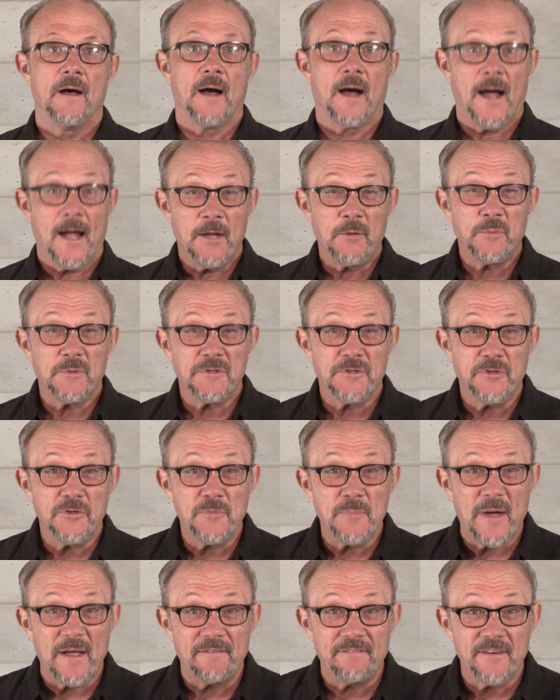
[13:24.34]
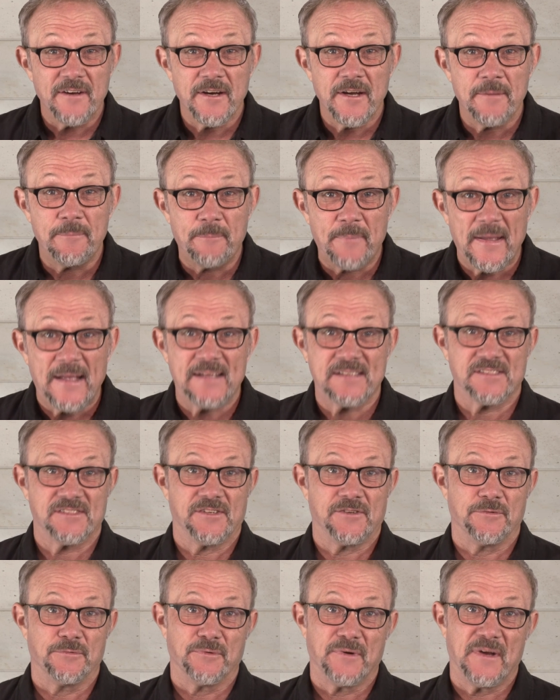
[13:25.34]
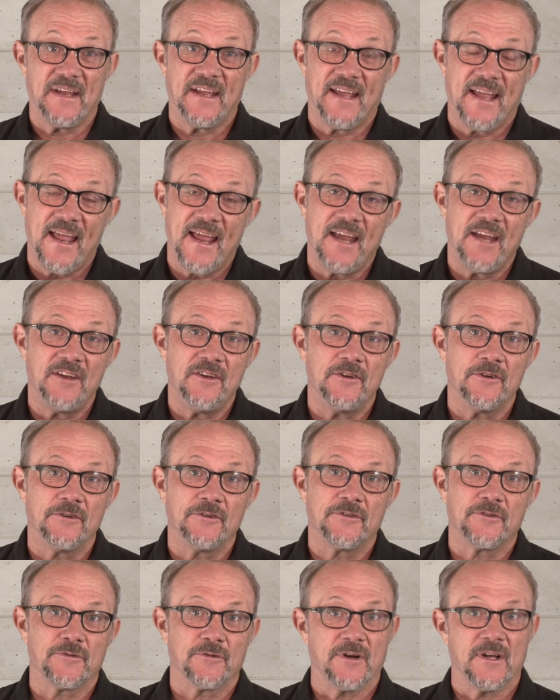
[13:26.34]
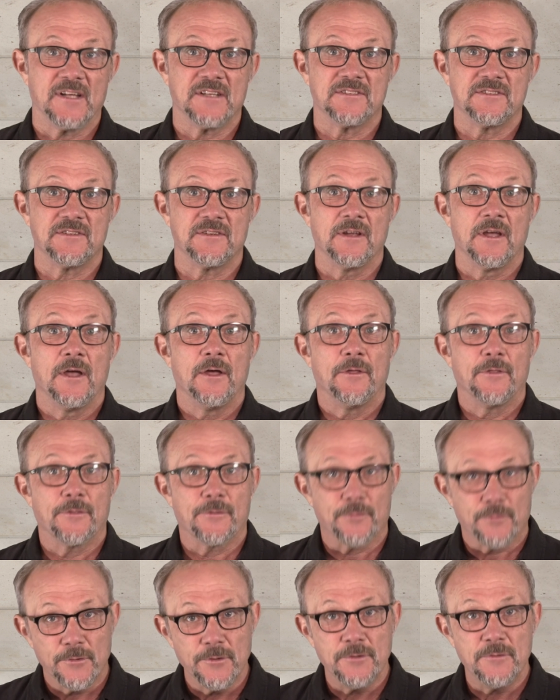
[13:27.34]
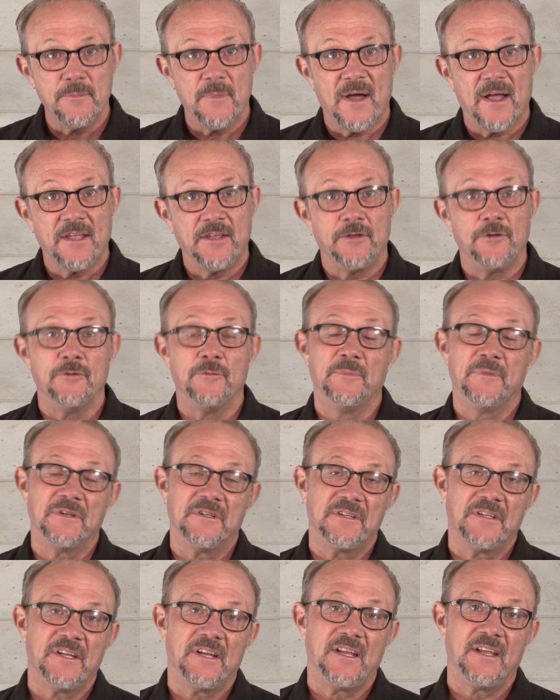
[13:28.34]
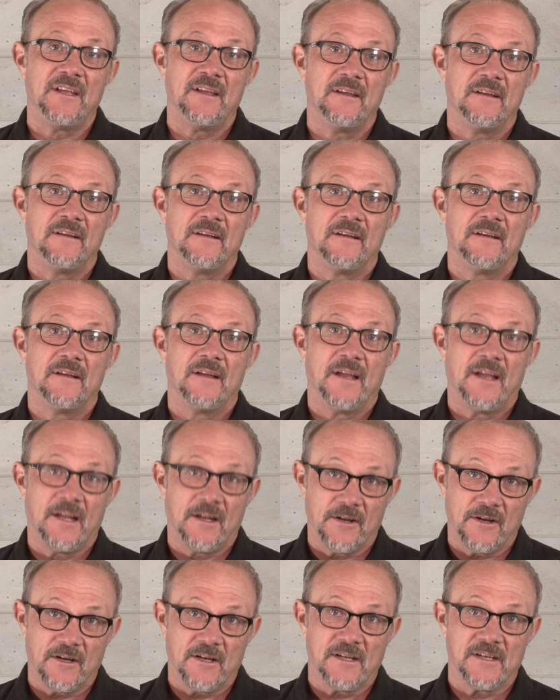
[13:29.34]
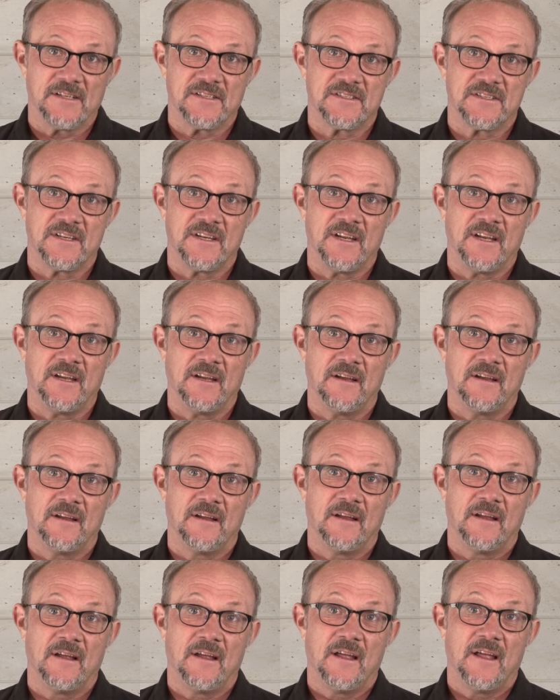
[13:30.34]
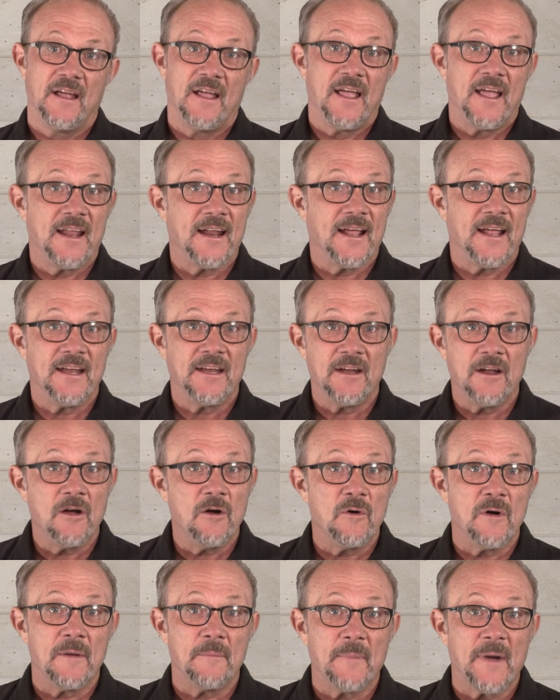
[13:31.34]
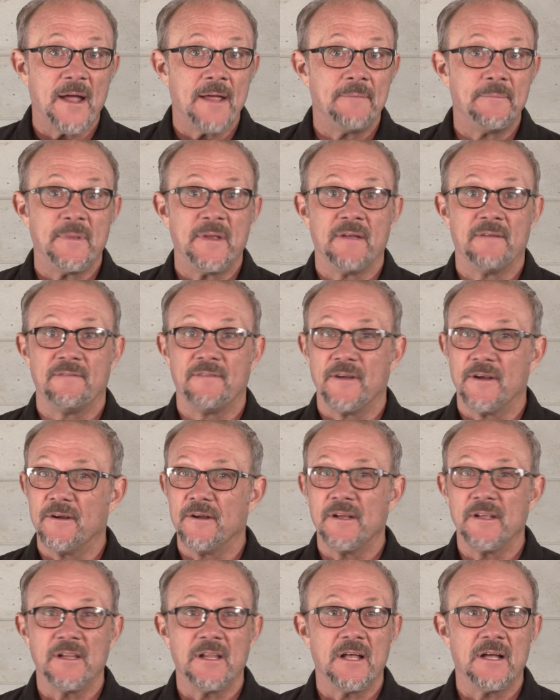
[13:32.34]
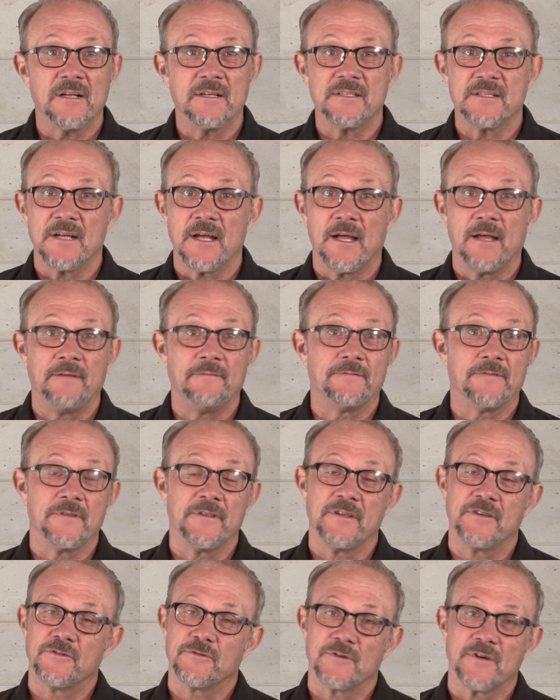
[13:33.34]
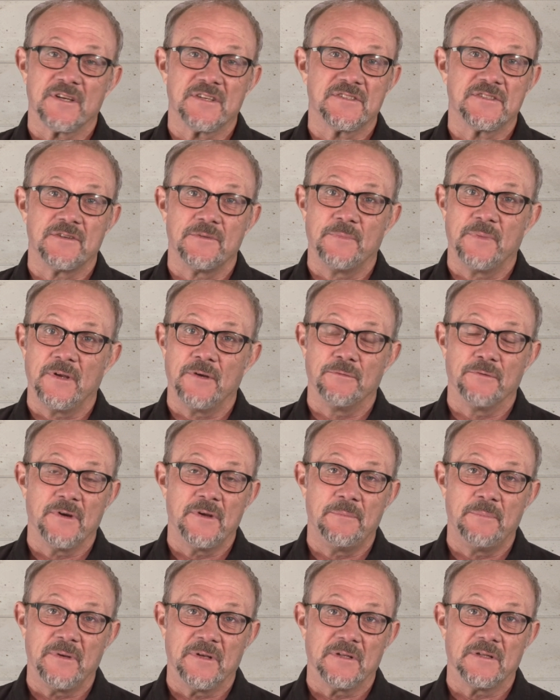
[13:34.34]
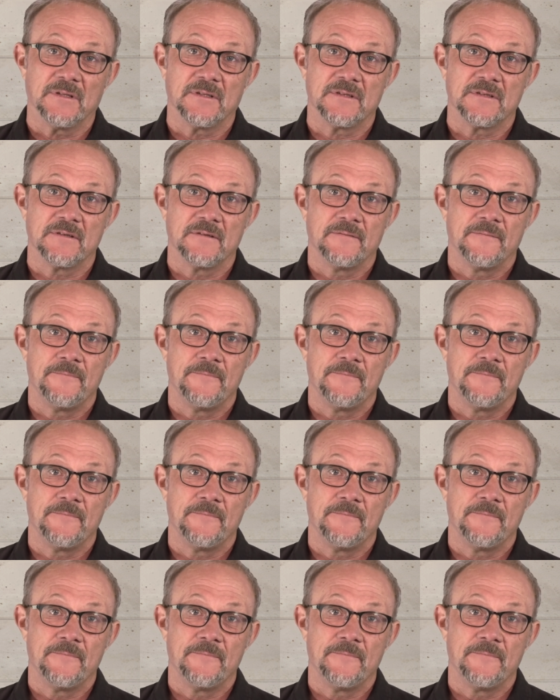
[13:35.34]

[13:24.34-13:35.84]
I will do my very best to regain your trust through my humility and honesty, and I know it might be a very long time for the trust to be rebuilt.